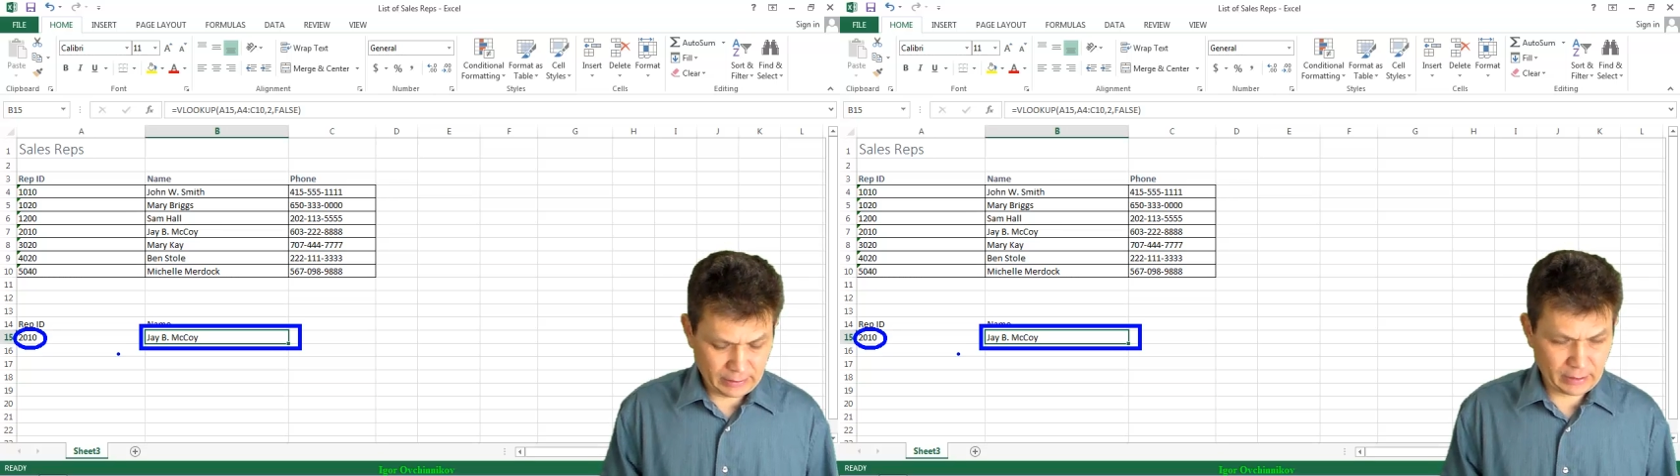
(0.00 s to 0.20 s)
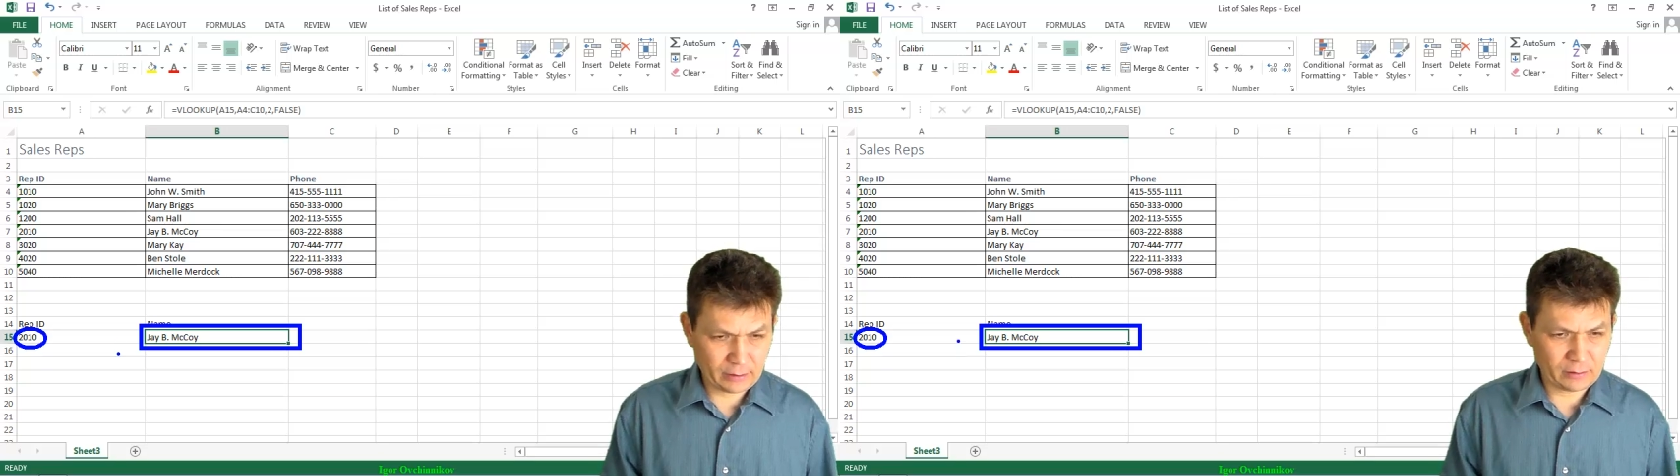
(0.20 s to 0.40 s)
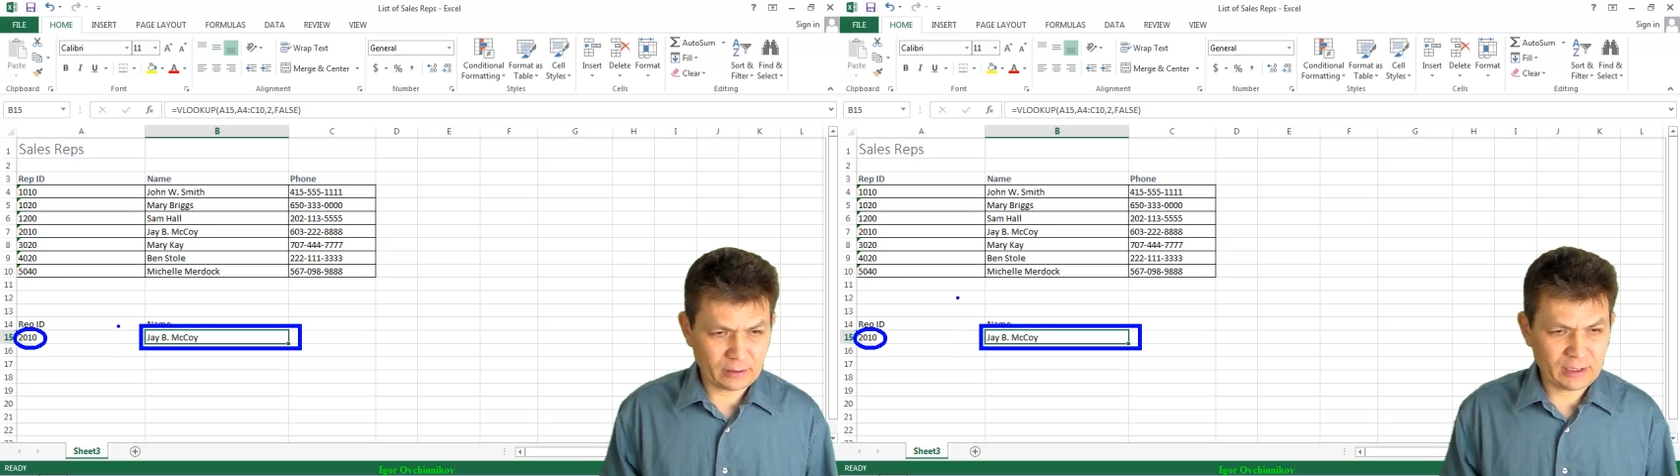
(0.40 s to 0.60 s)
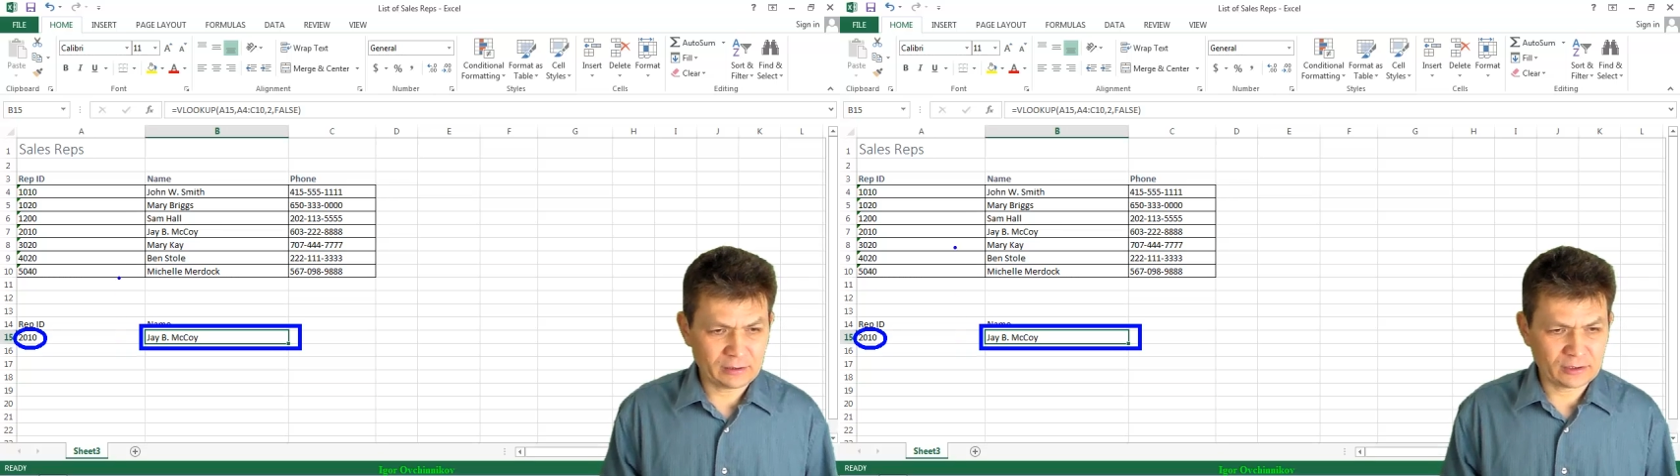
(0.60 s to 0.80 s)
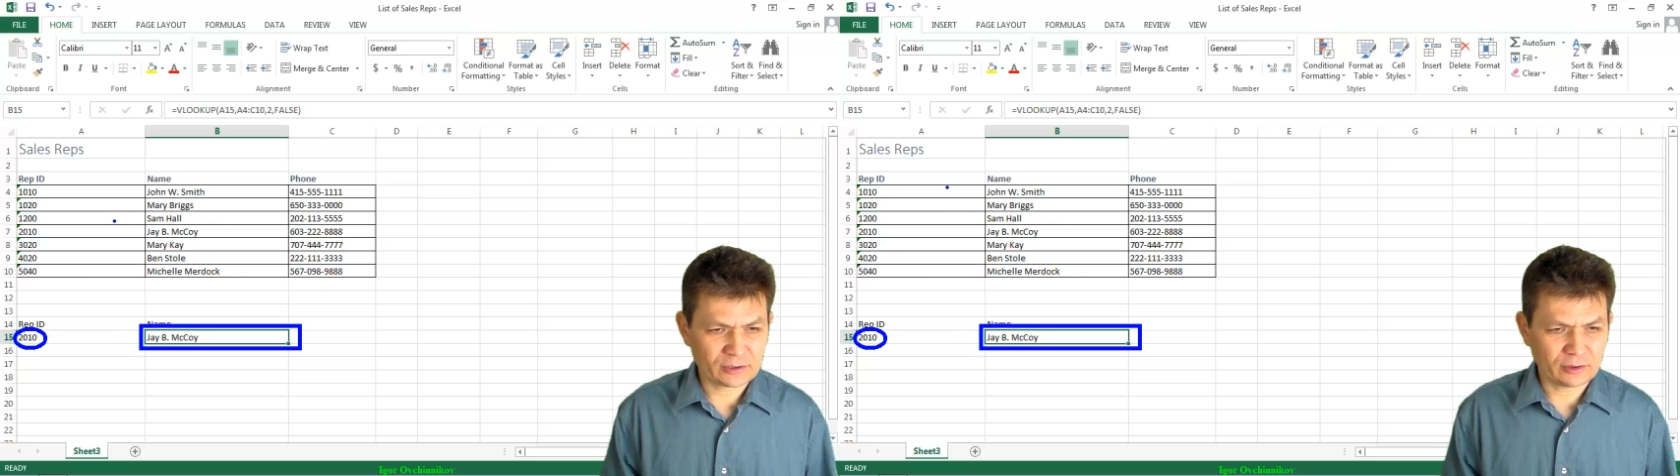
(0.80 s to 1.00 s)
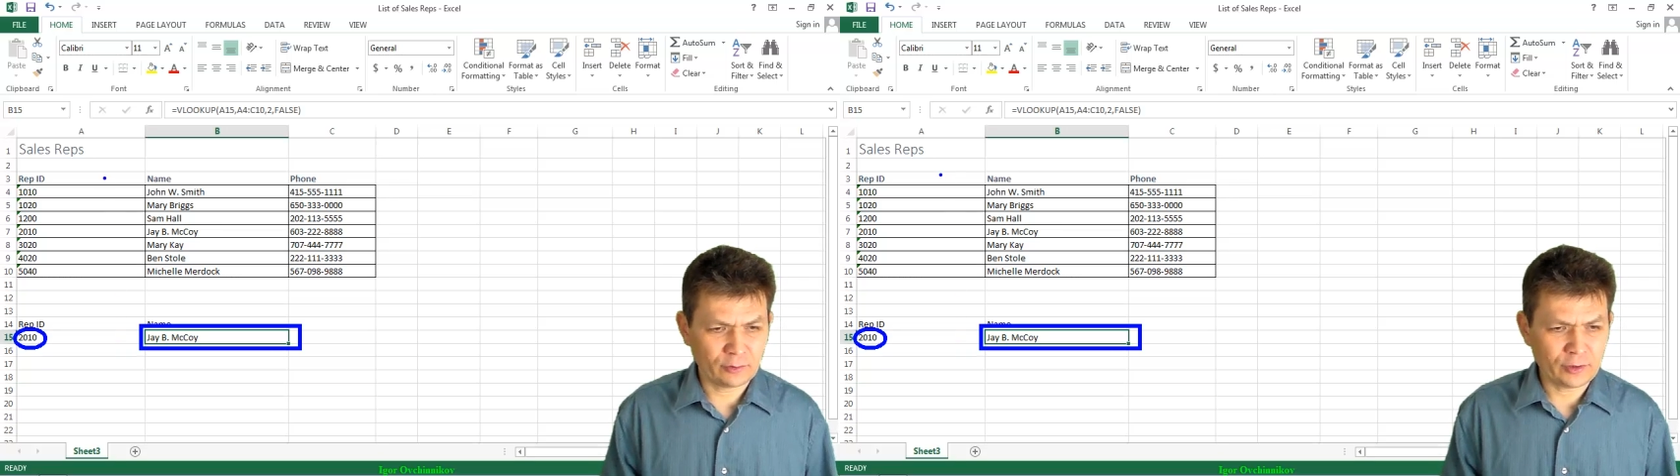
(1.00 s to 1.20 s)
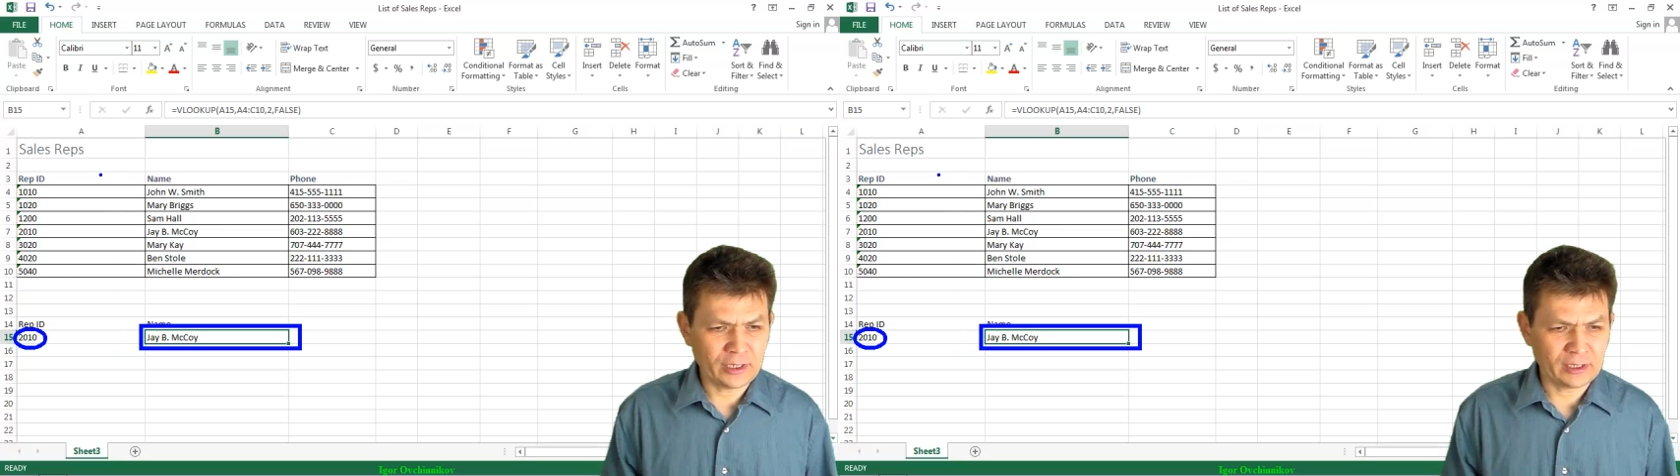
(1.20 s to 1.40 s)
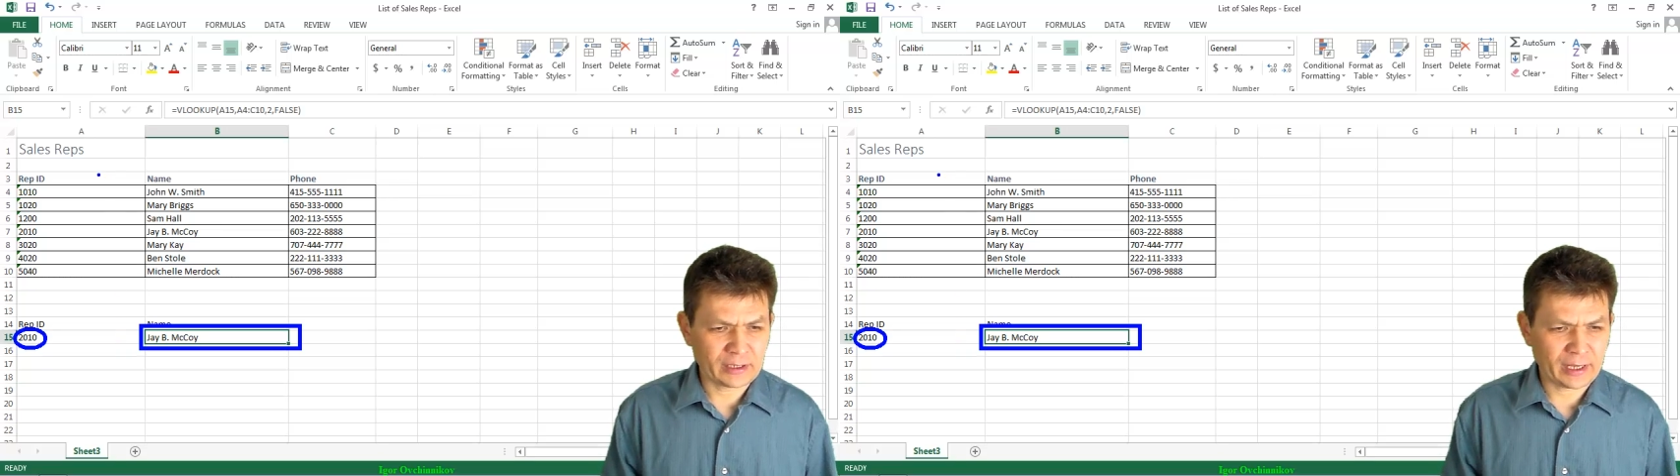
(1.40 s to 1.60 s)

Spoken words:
and it is looking